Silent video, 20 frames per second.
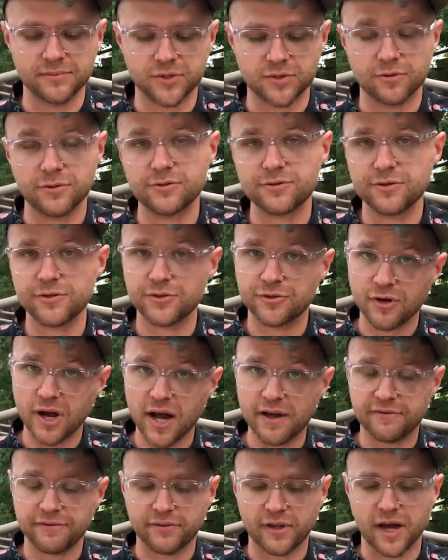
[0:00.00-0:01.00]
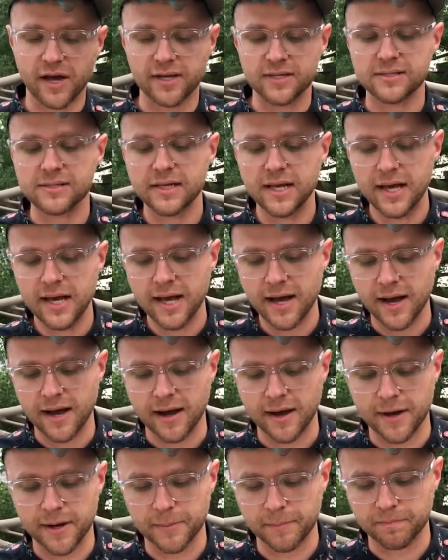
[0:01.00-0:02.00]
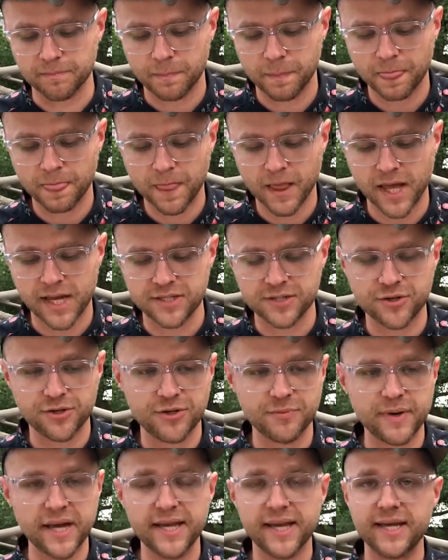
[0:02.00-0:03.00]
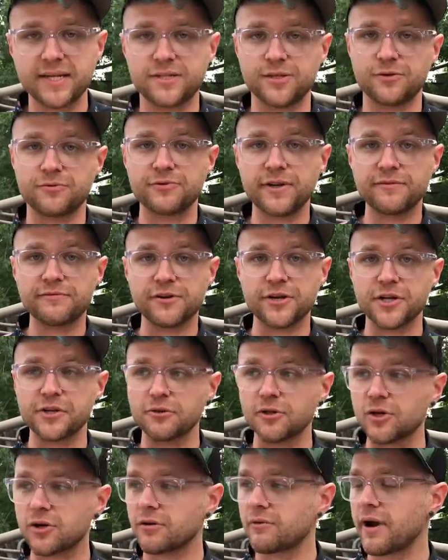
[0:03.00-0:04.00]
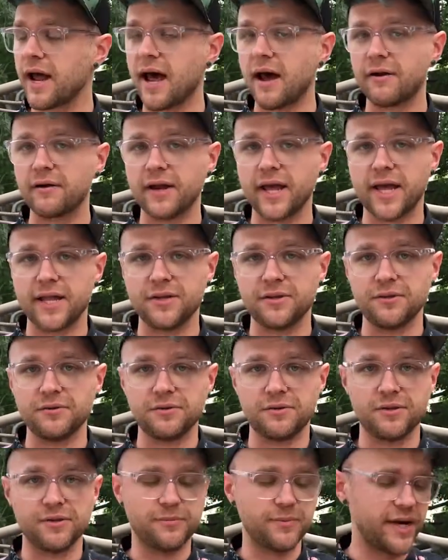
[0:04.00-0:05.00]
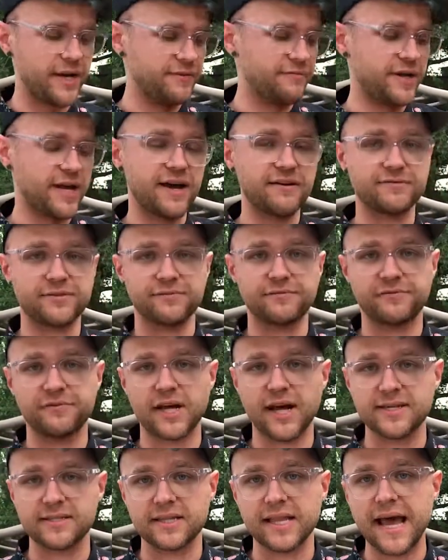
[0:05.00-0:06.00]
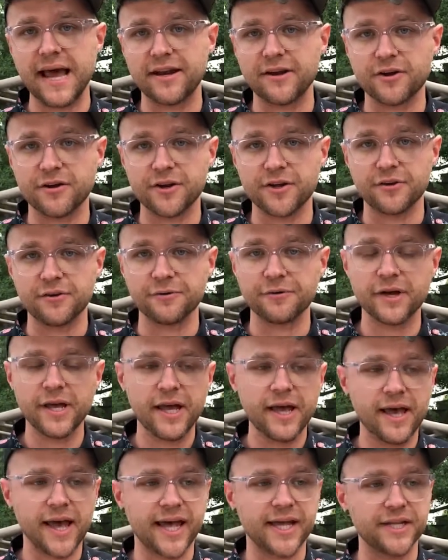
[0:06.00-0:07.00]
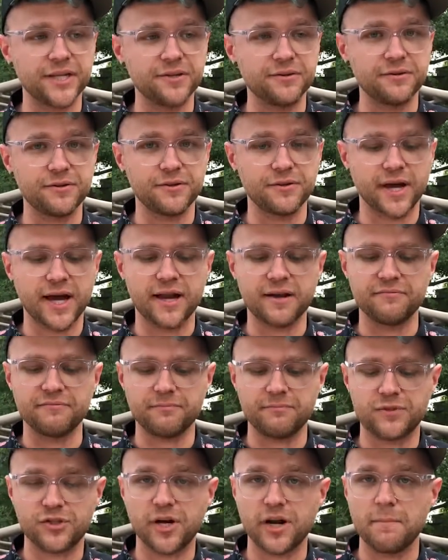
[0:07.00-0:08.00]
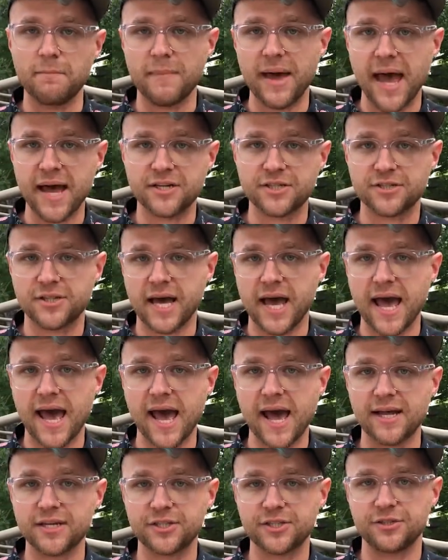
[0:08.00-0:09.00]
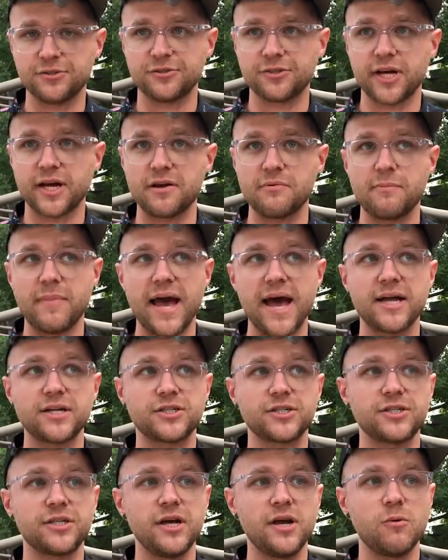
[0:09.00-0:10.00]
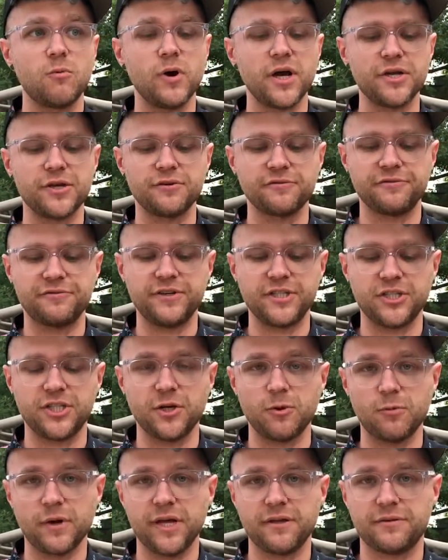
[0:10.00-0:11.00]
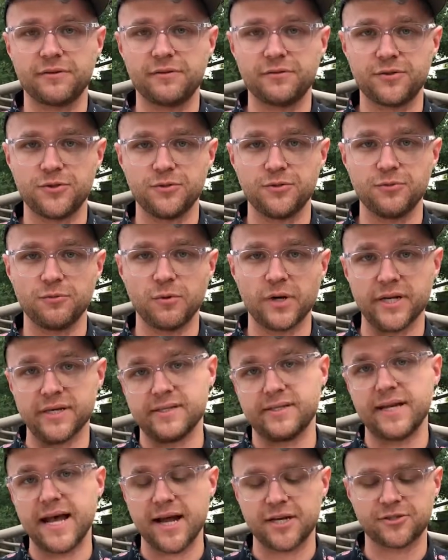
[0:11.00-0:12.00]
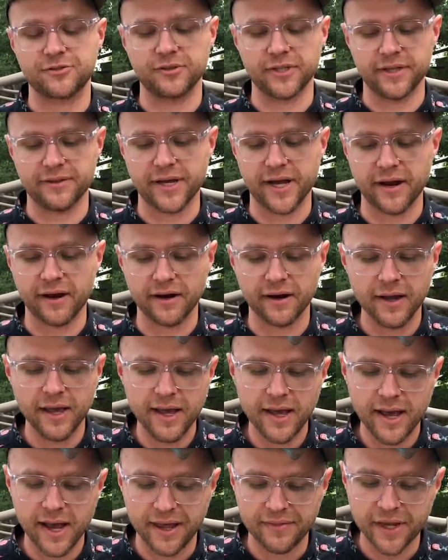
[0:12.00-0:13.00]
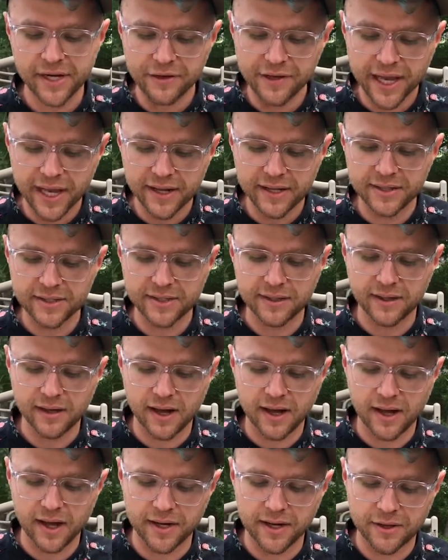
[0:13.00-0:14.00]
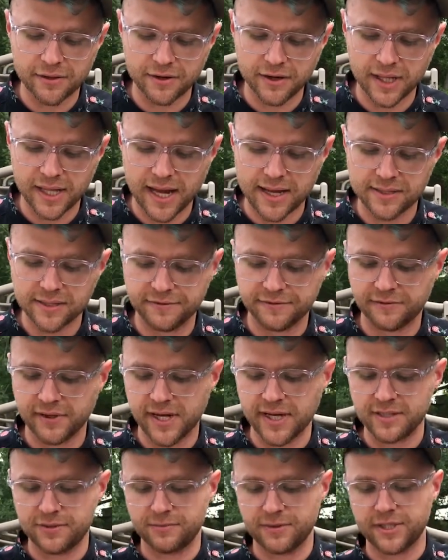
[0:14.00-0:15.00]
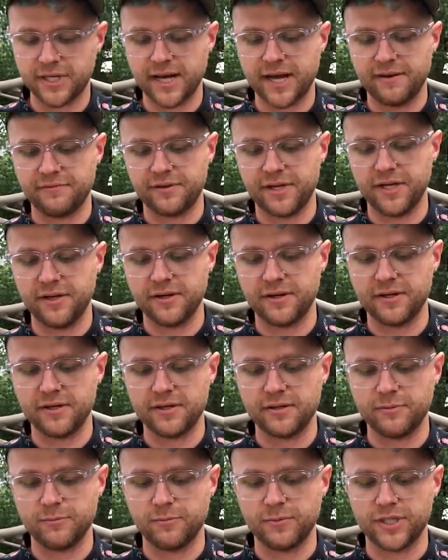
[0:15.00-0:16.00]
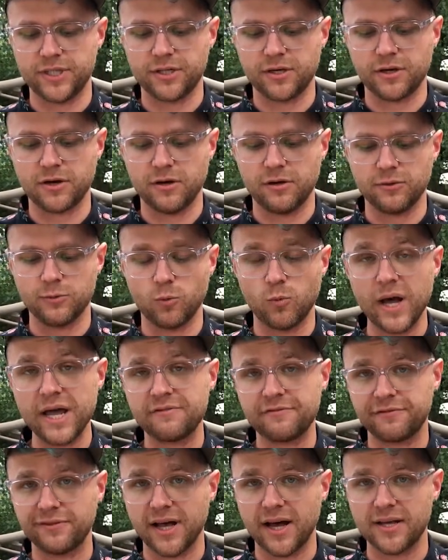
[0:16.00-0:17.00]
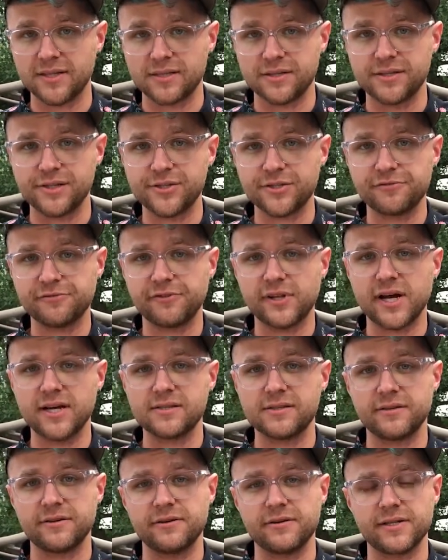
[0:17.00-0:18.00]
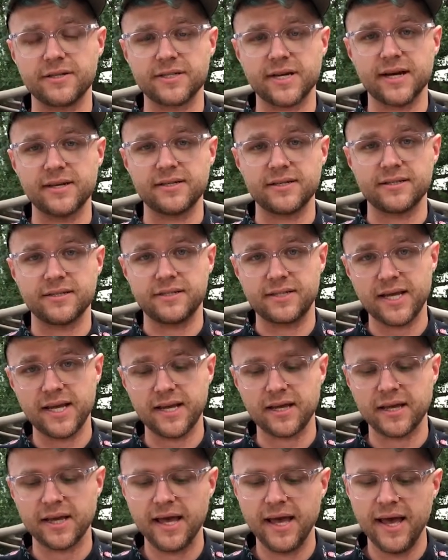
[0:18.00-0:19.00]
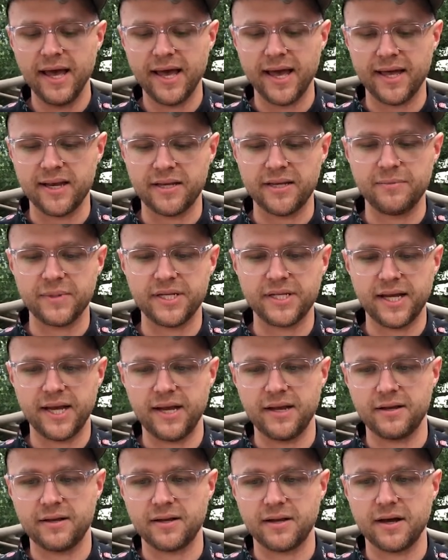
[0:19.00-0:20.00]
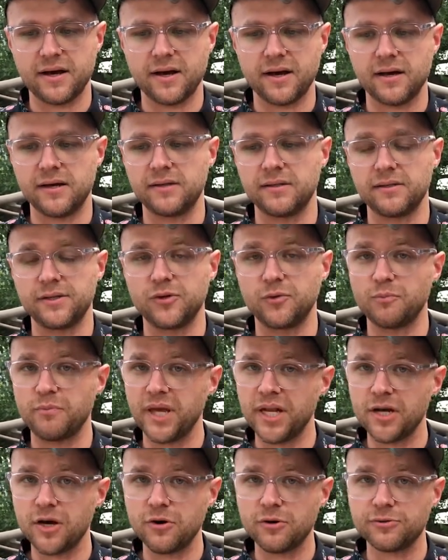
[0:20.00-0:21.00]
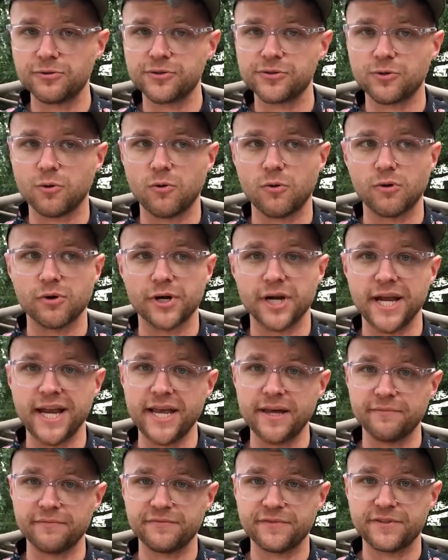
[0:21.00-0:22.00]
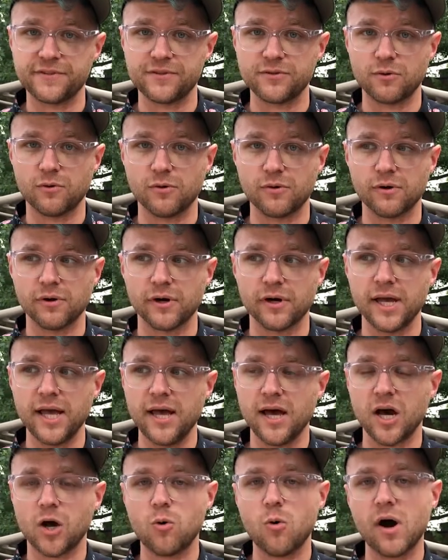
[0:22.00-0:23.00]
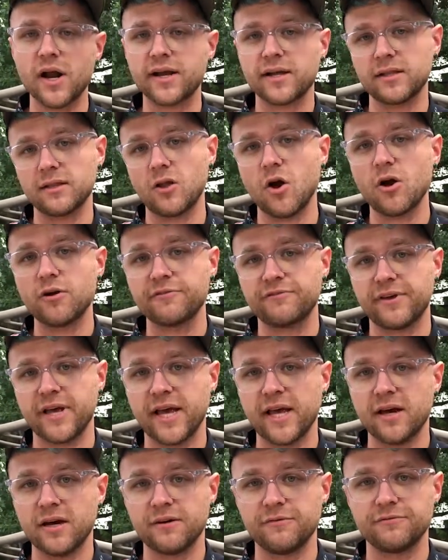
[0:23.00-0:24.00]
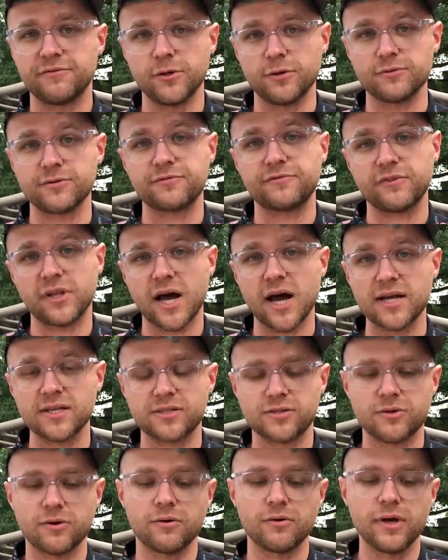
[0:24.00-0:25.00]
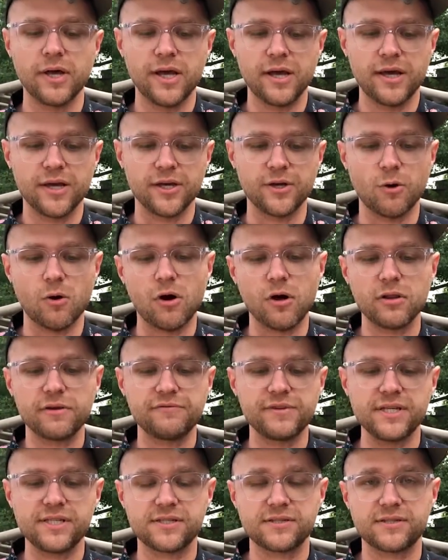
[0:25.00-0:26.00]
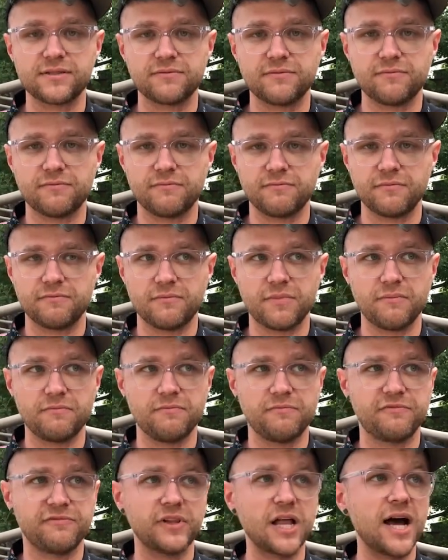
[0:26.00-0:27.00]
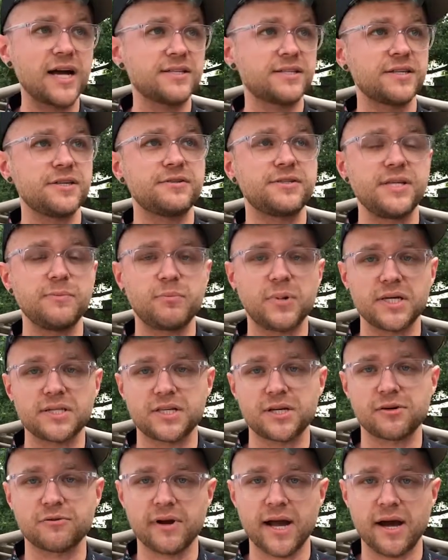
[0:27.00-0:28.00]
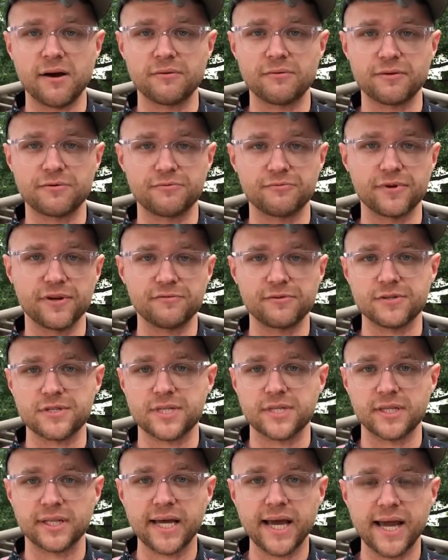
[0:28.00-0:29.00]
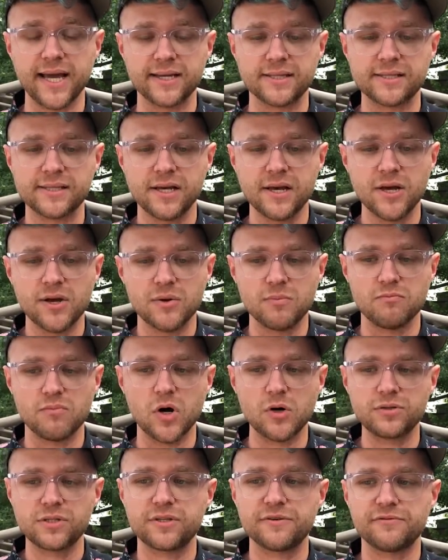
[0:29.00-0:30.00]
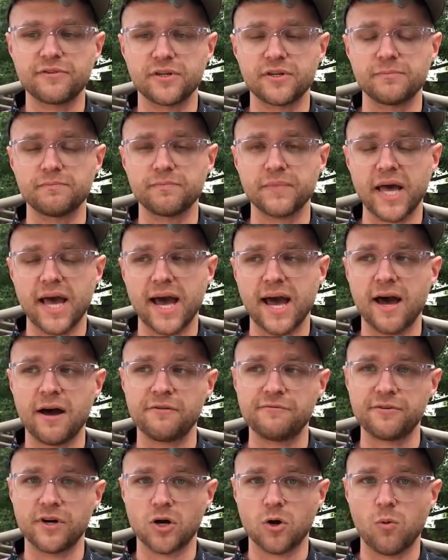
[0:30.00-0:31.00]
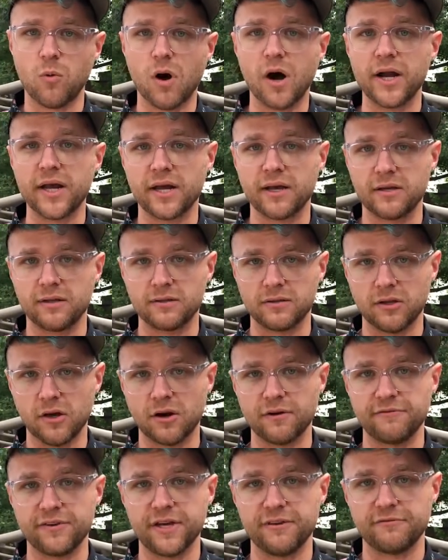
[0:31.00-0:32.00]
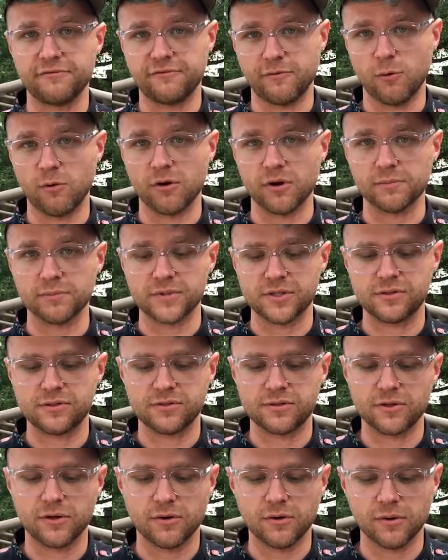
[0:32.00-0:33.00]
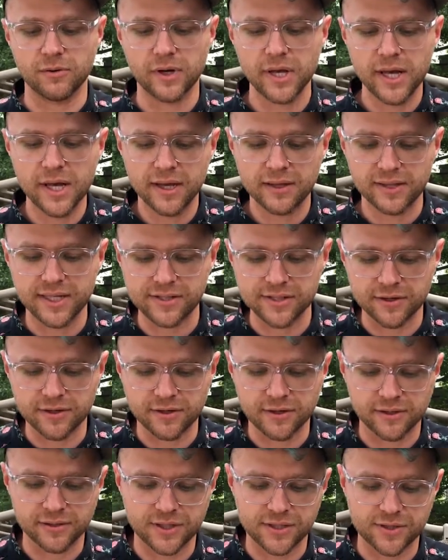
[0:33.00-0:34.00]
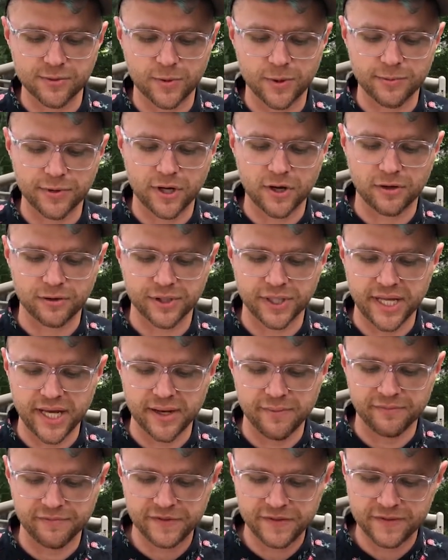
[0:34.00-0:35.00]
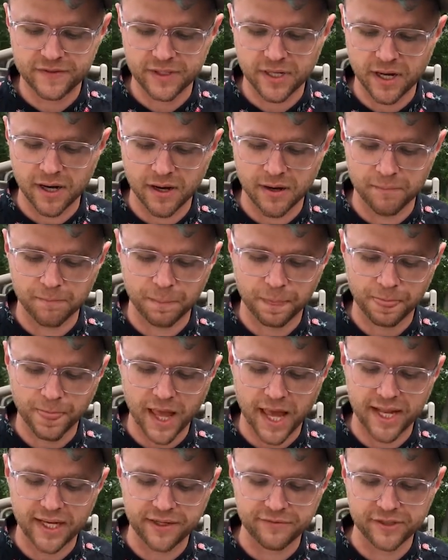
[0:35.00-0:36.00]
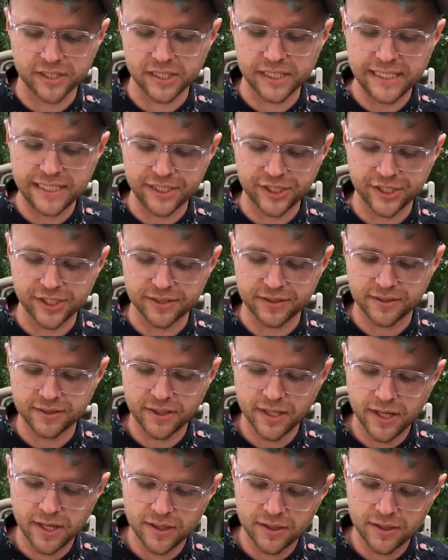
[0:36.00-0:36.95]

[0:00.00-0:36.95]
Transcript: So those are dry flies. And so you might get to the river and you look around and you might even have some flies land on you, and you kind of try to match the hatch. You try to match what you're fishing with to what is naturally there. And then you get into another class of flies, which I have here, which are called wet flies. And these are flies that are designed to sink and imitate little minnows or nymphs or aquatic larvae of those flies. So, all of these flies that you see buzzing around rivers and lakes, most of them have aquatic larvae forms. So these are what we call nymphs, and even leeches.